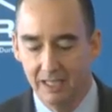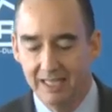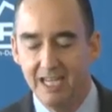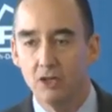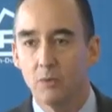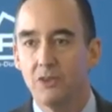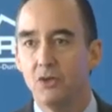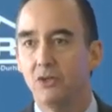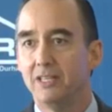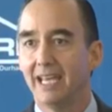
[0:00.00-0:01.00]
here with
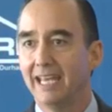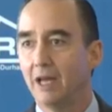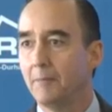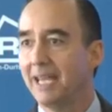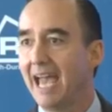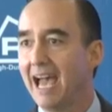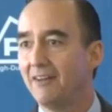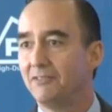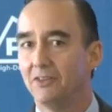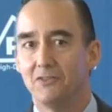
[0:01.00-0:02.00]
you today on
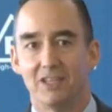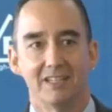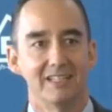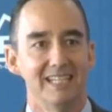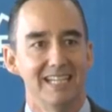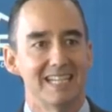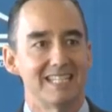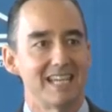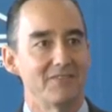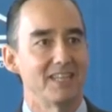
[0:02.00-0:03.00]
behalf of the
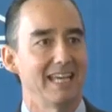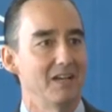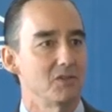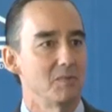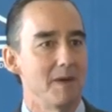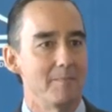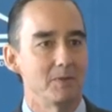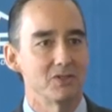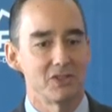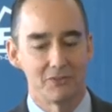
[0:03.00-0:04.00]
7,000
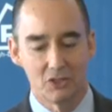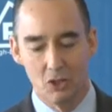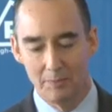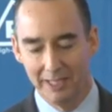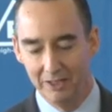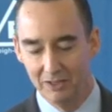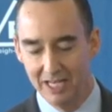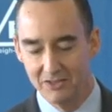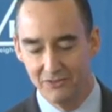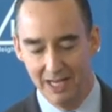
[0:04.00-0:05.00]
members of the Copa
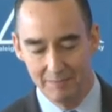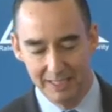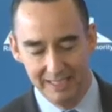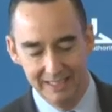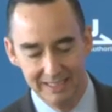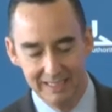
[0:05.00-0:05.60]
Airlines family.